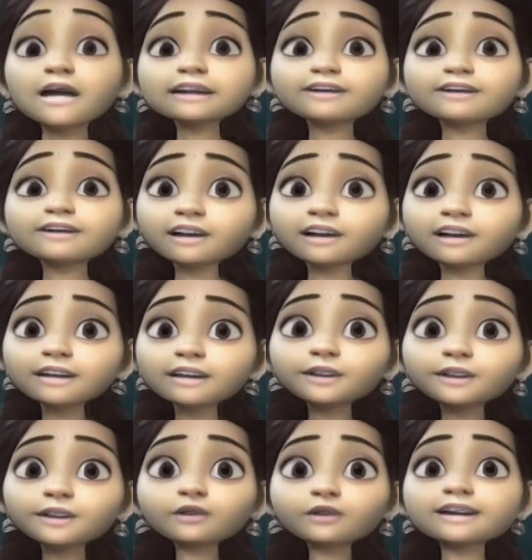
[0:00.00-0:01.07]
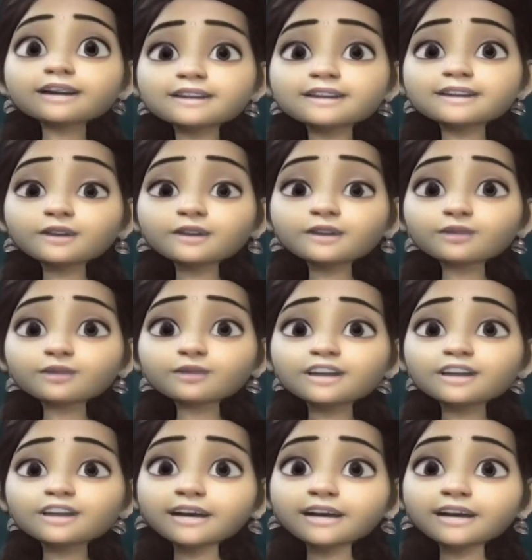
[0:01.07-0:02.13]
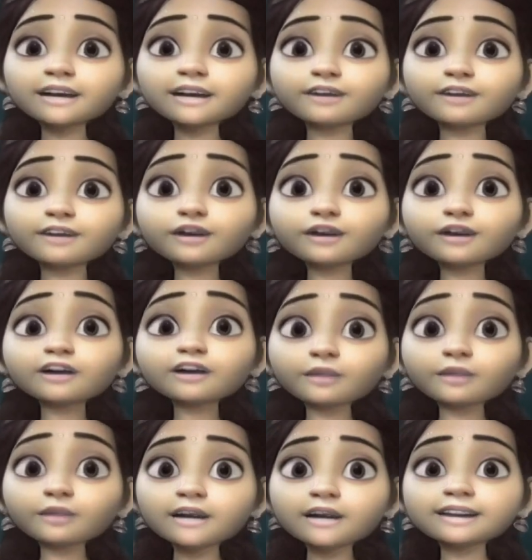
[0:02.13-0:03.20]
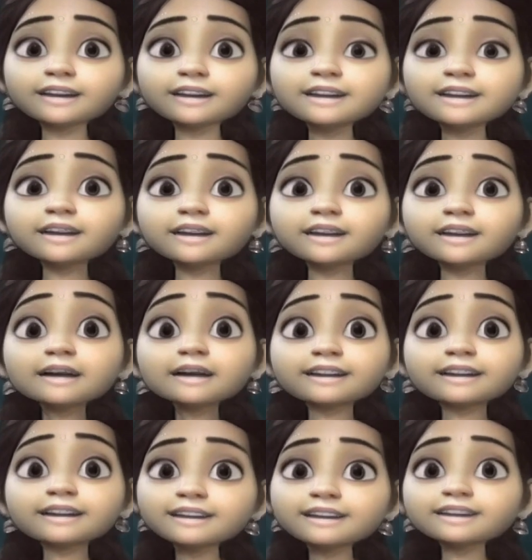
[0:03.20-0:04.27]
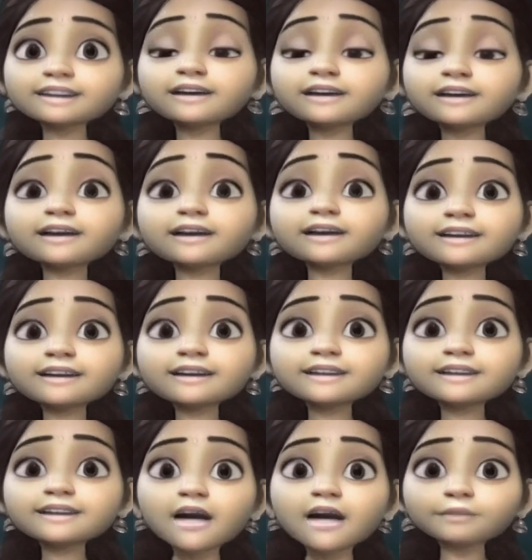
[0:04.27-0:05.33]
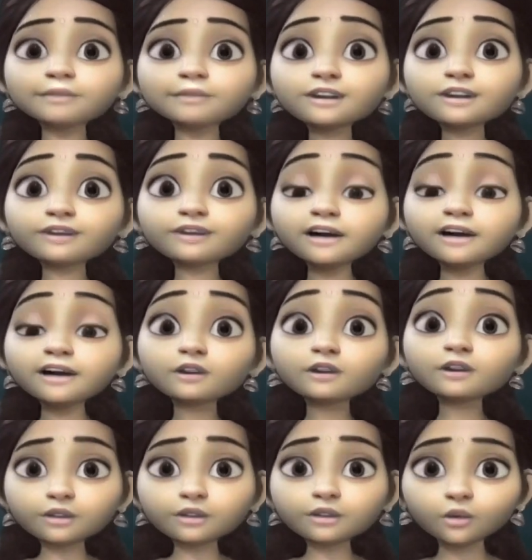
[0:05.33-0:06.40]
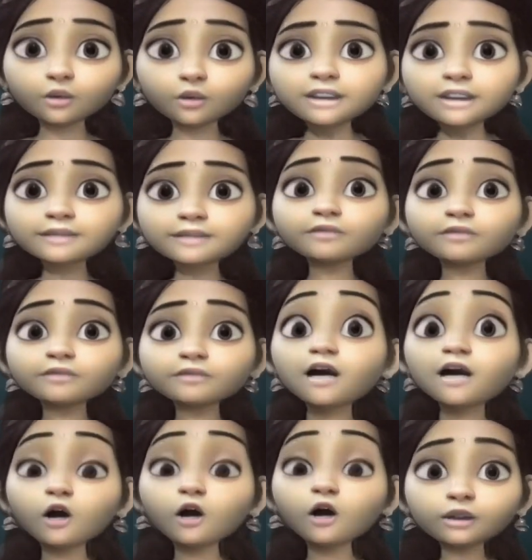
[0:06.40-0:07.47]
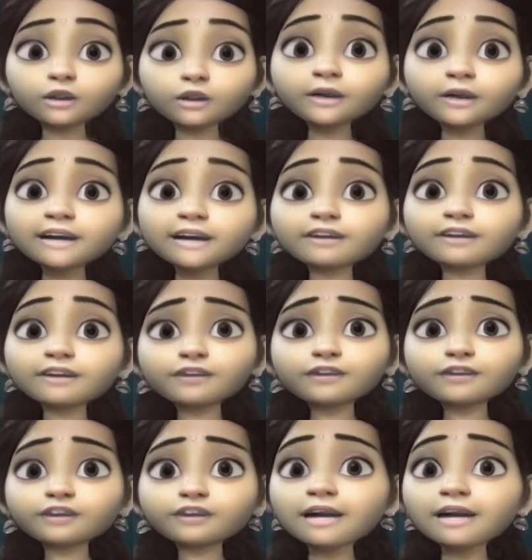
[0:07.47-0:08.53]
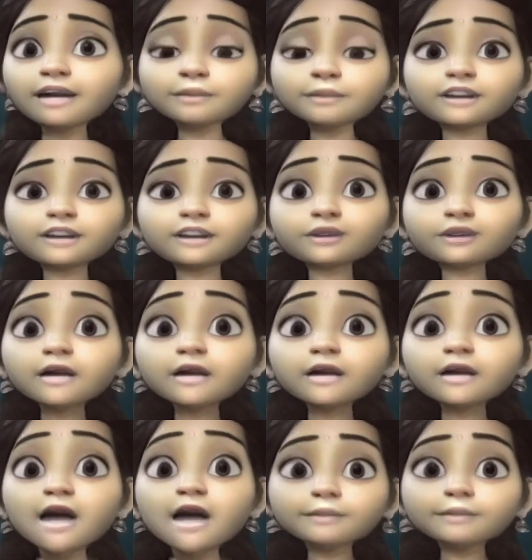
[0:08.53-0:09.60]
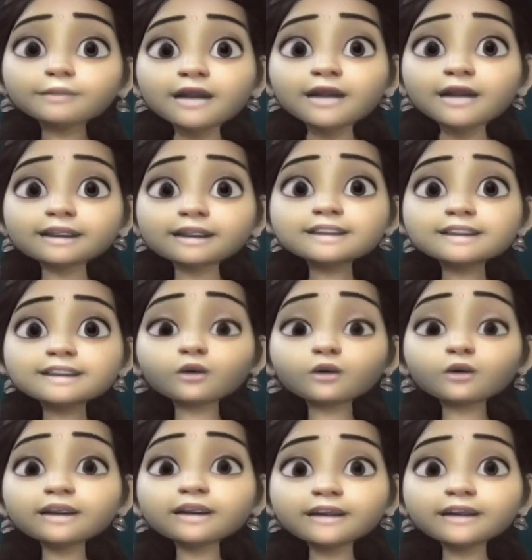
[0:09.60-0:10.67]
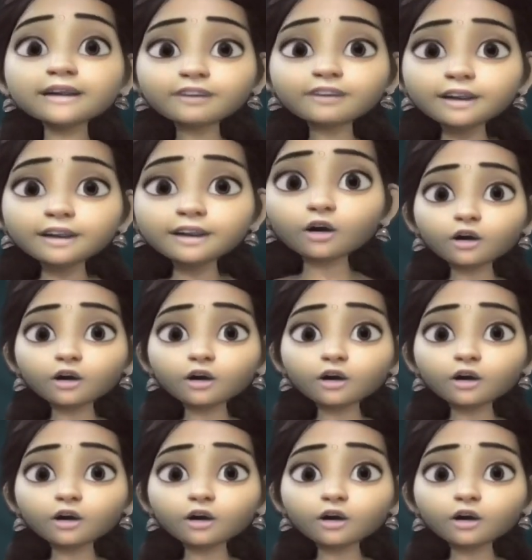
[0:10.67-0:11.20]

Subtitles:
The one and only resource which I can give you for Quant is Krishna Chaitanya Reddy sir aptitude videos notes. Although he covered full aptitude, I practiced only required